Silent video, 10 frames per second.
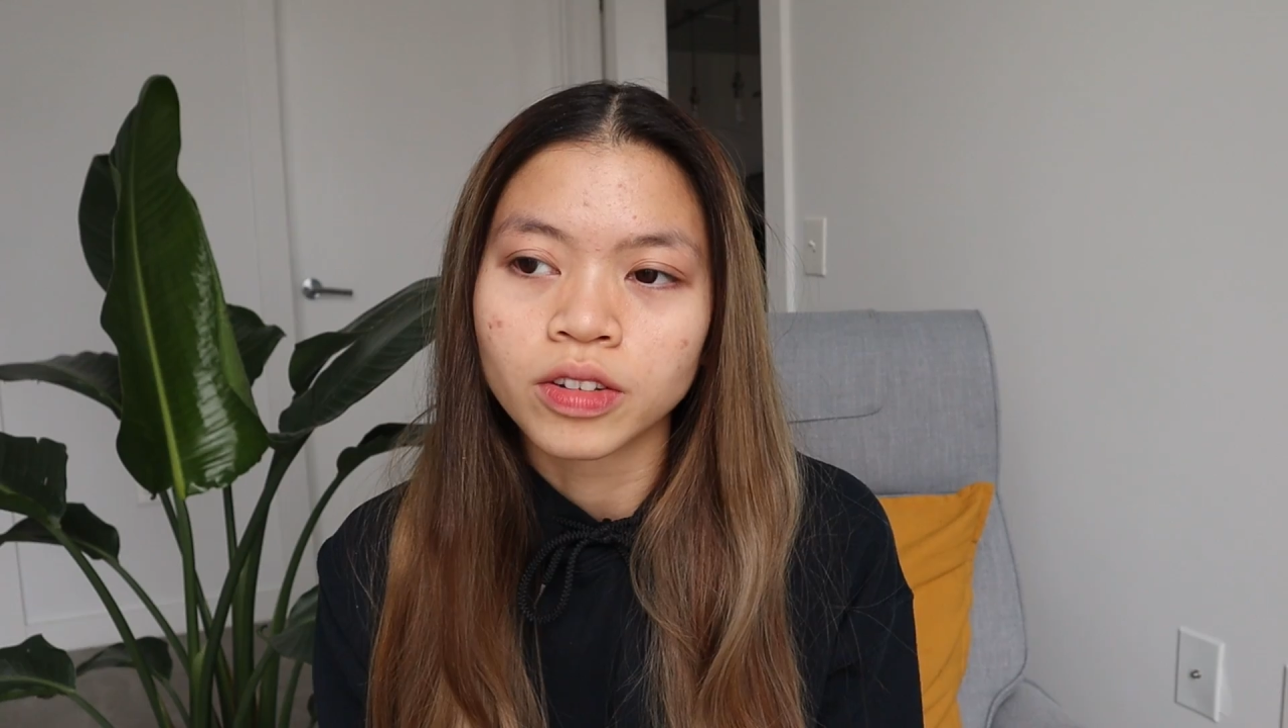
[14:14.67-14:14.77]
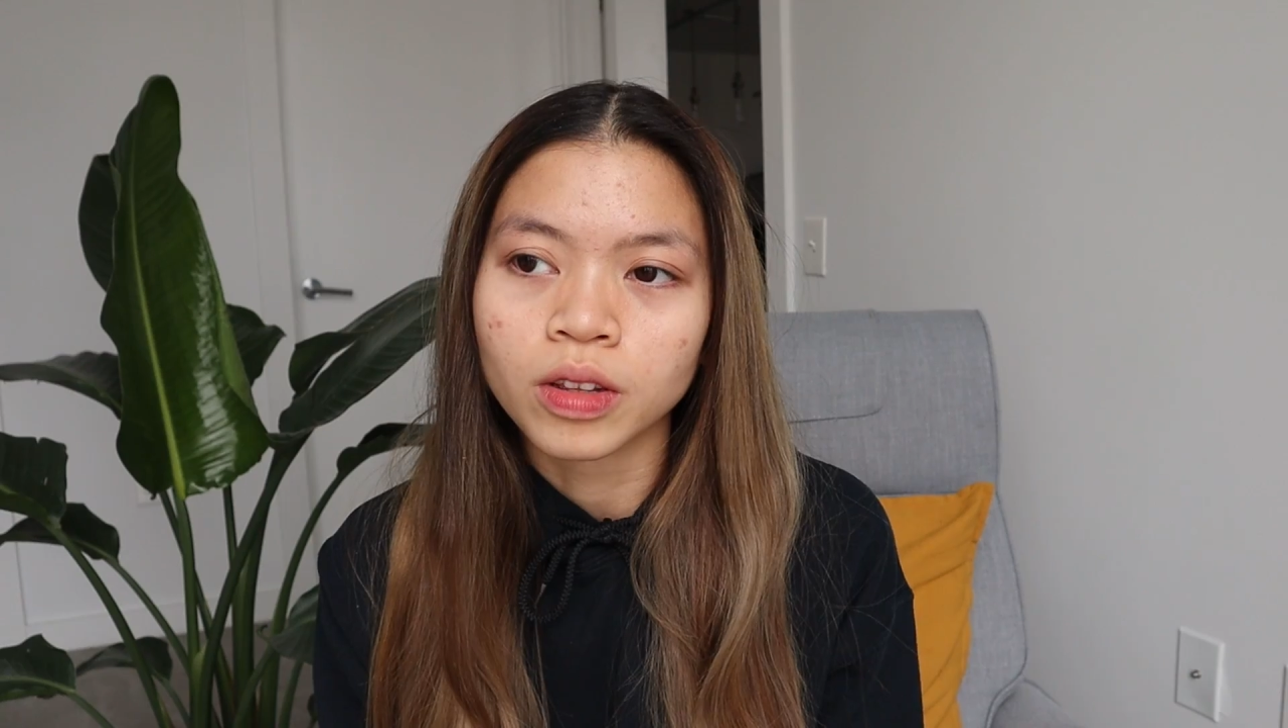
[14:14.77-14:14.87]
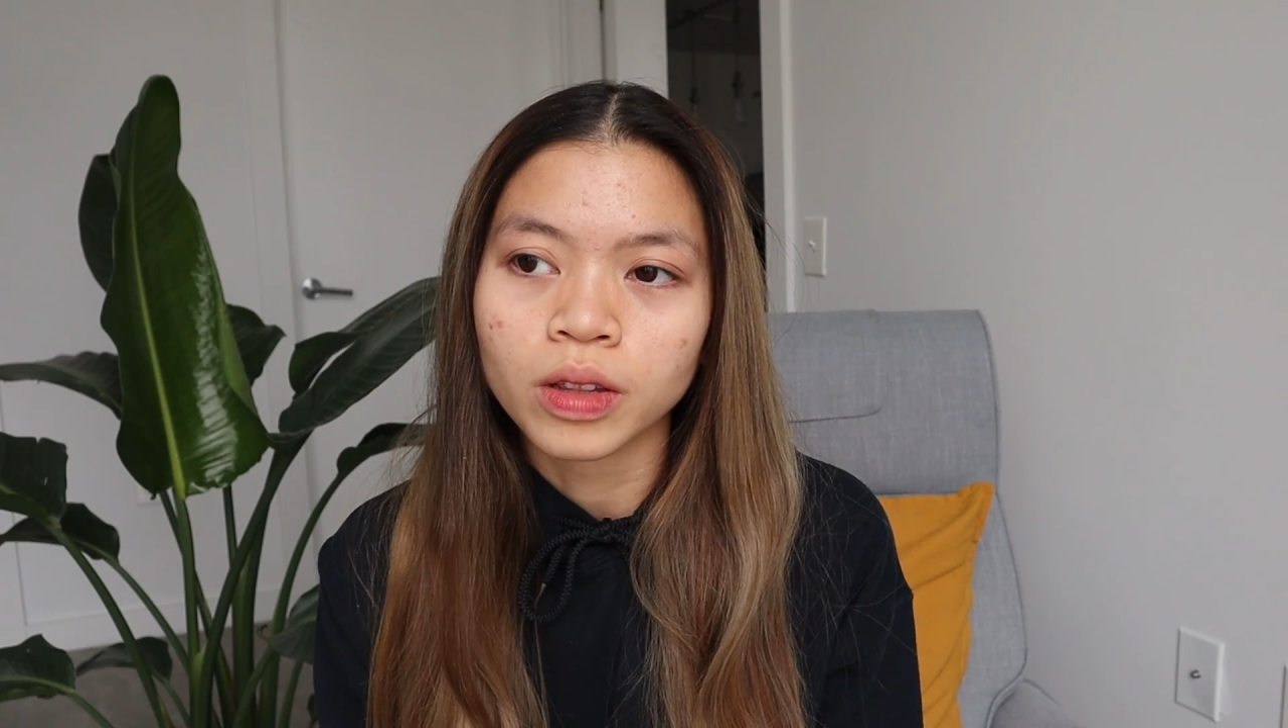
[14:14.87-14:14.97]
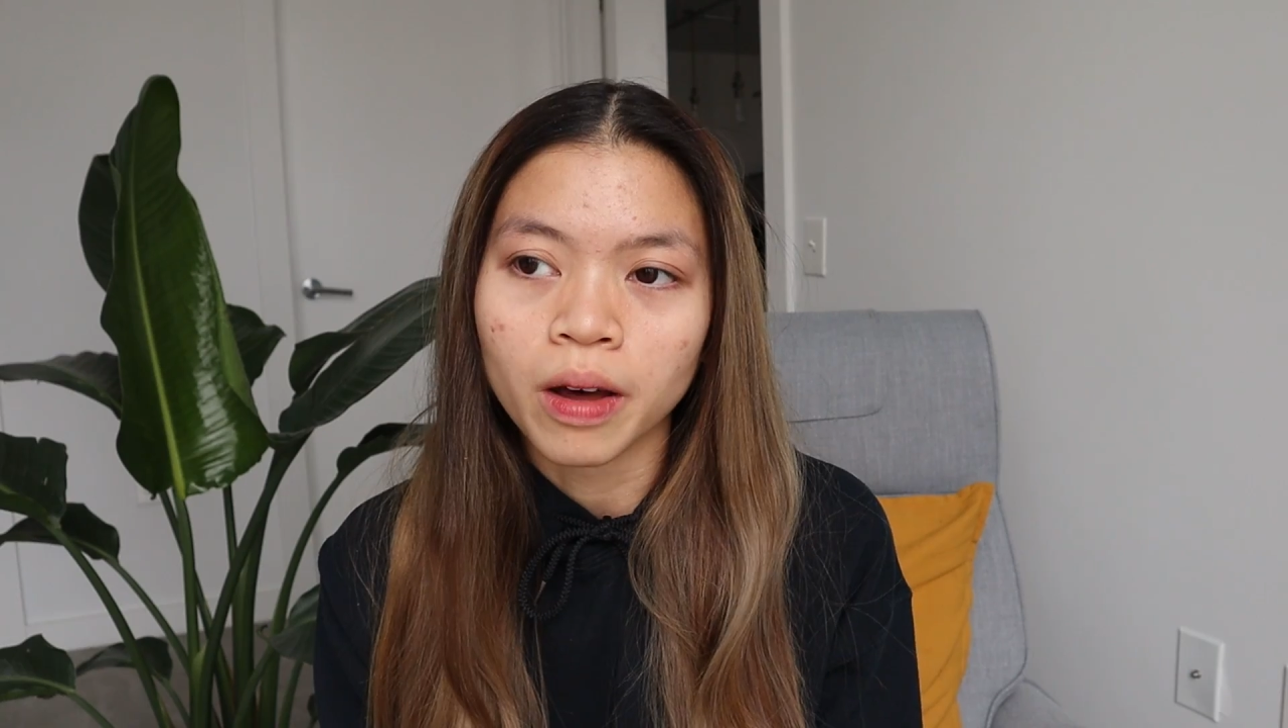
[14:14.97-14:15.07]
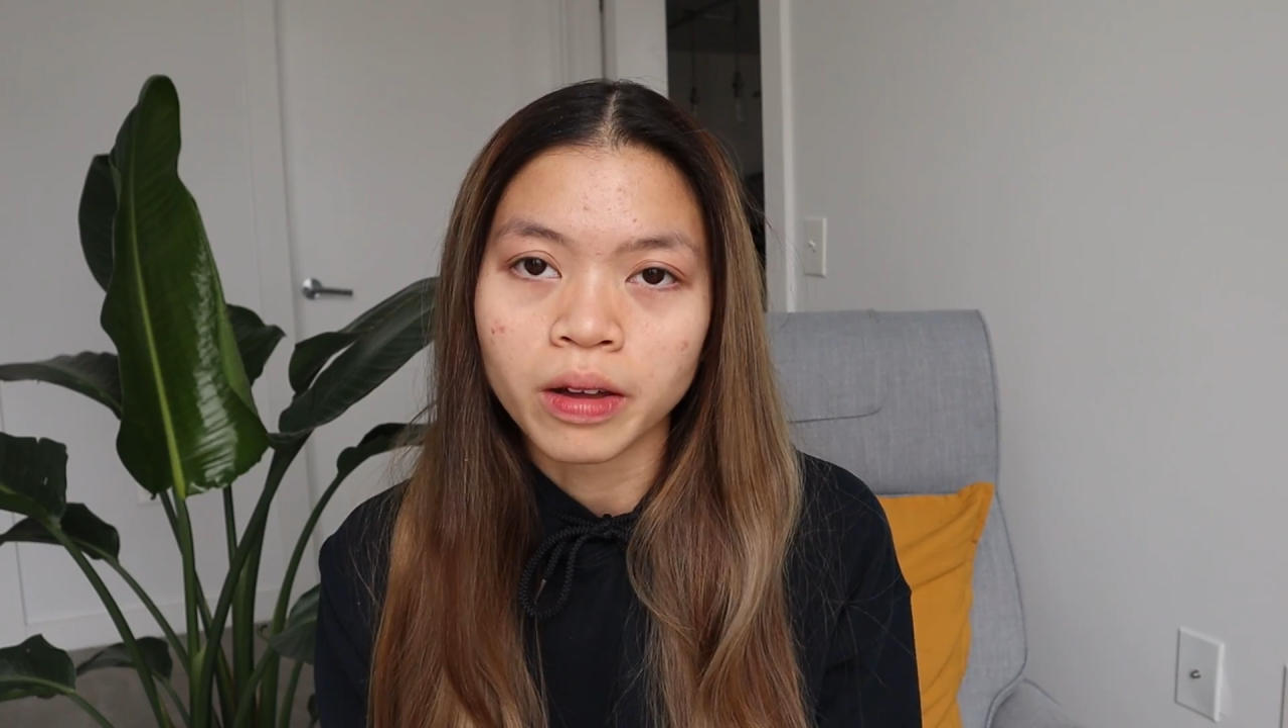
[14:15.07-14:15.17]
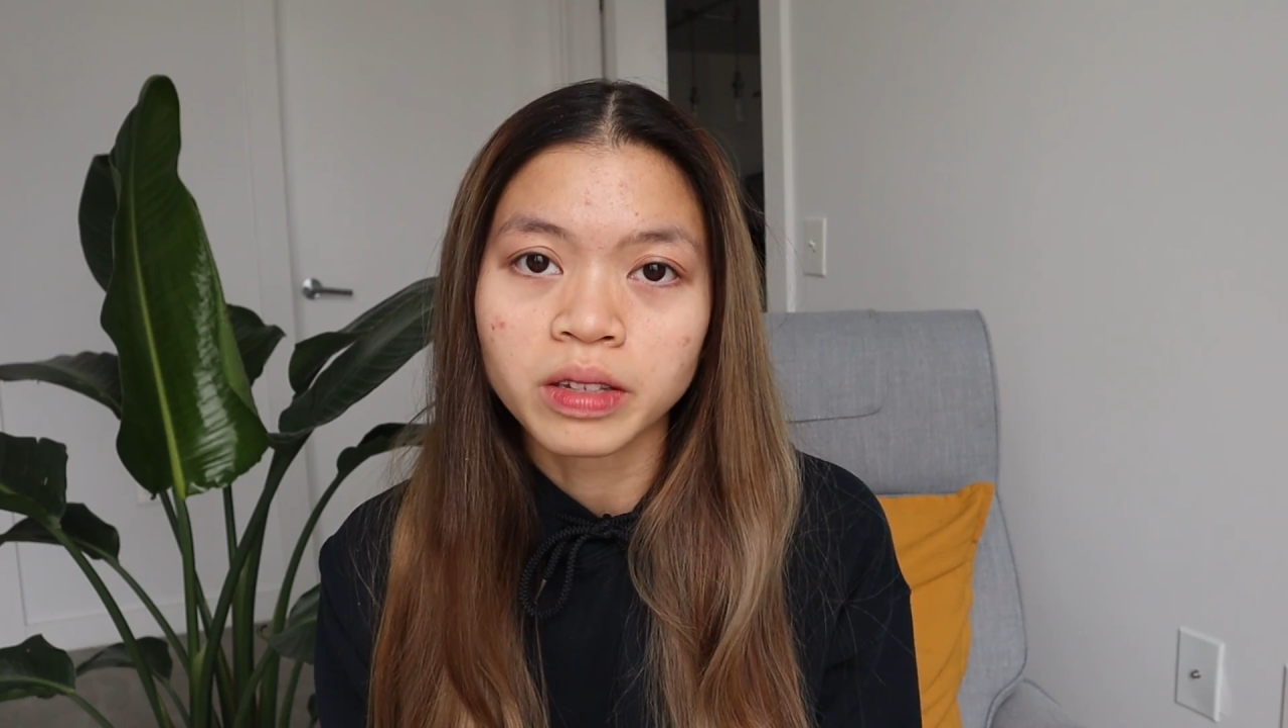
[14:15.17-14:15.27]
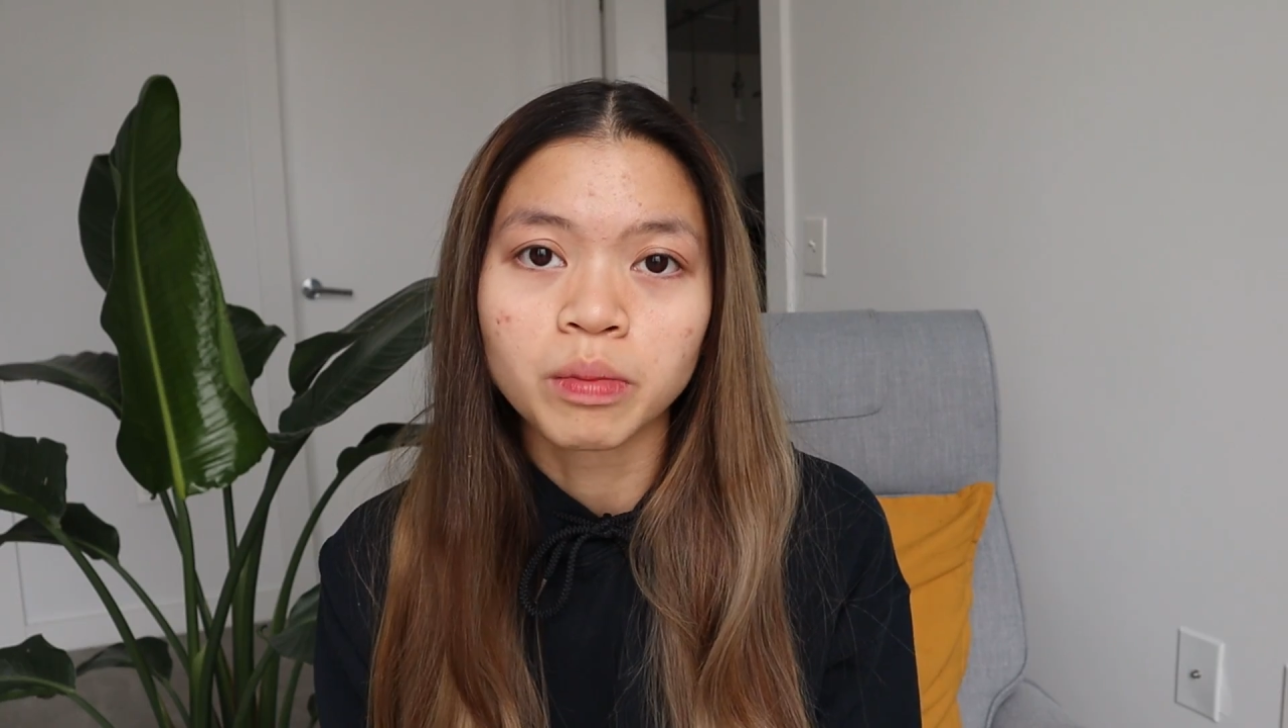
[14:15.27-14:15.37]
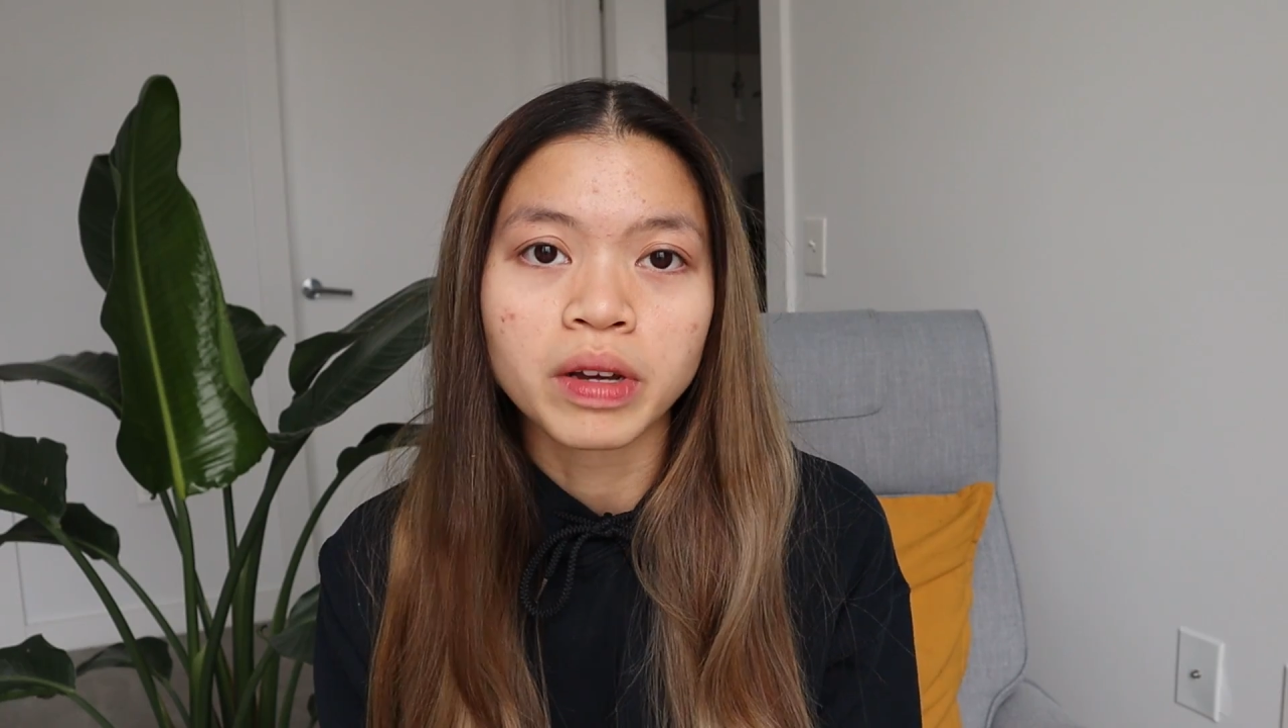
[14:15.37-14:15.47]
just lost